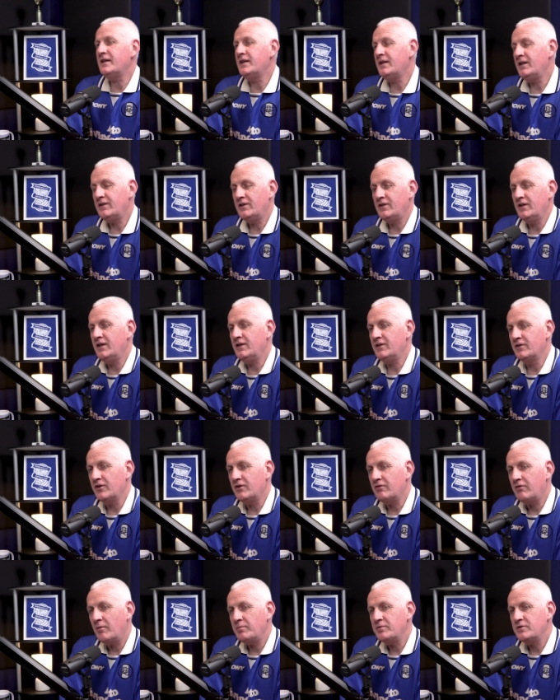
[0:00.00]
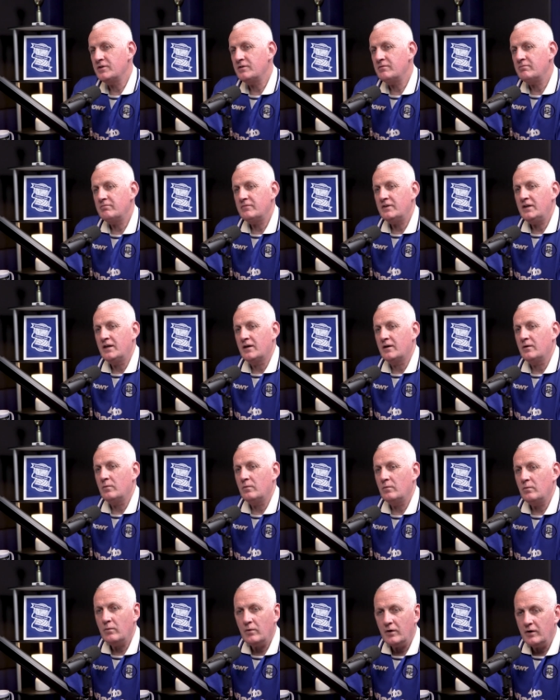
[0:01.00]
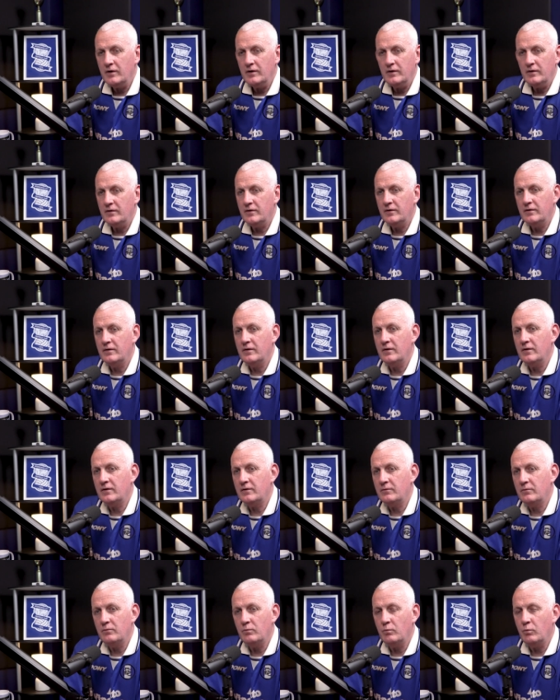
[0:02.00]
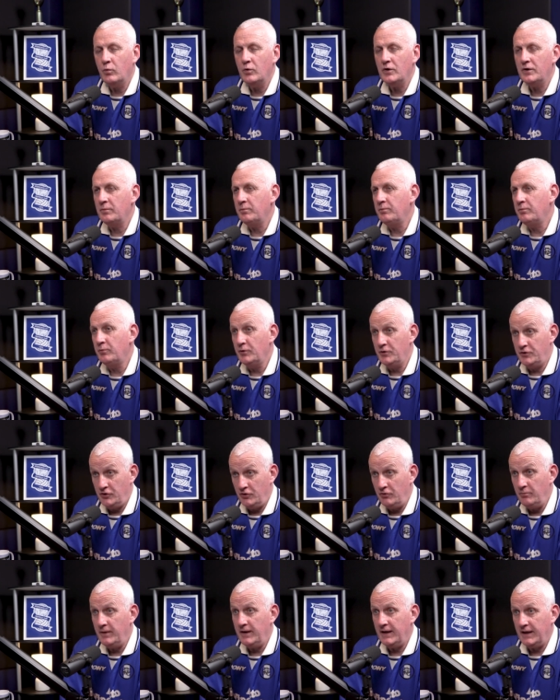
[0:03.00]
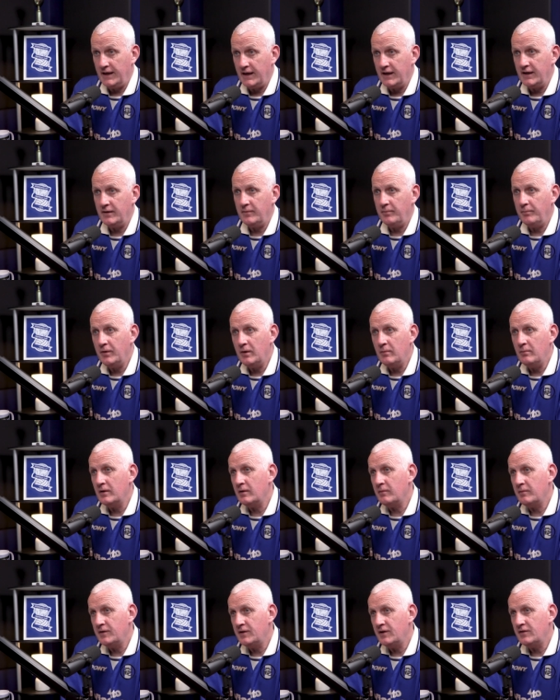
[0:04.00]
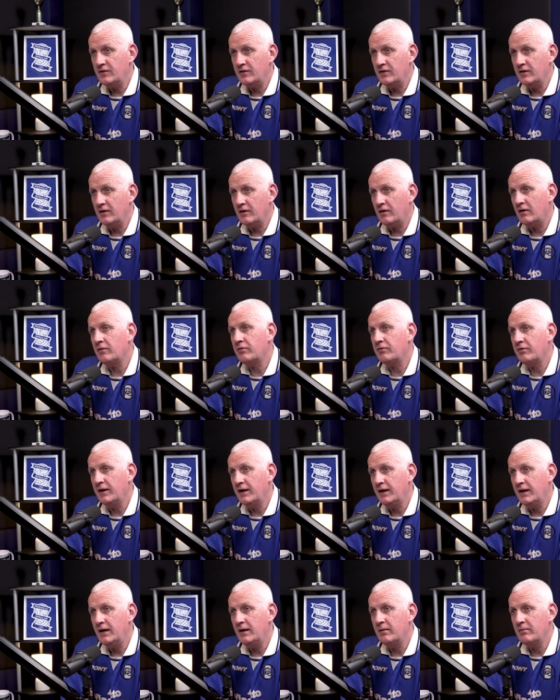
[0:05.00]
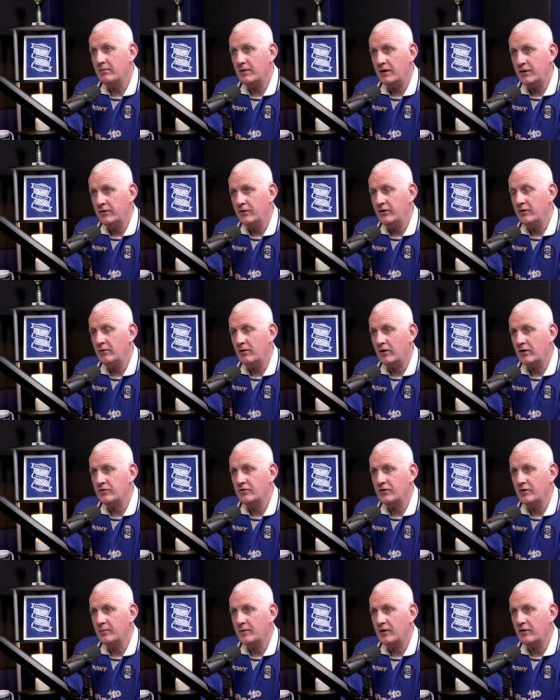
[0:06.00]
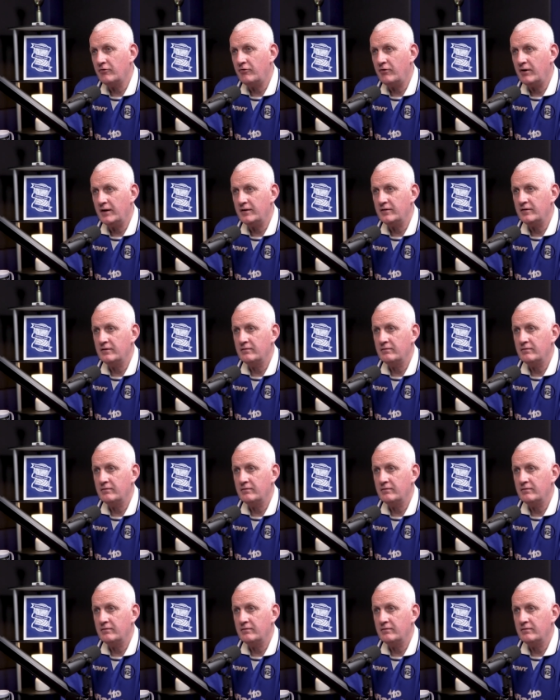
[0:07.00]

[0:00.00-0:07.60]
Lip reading: And here's another option. Why would you be against Birmingham City offering him a new long-term contract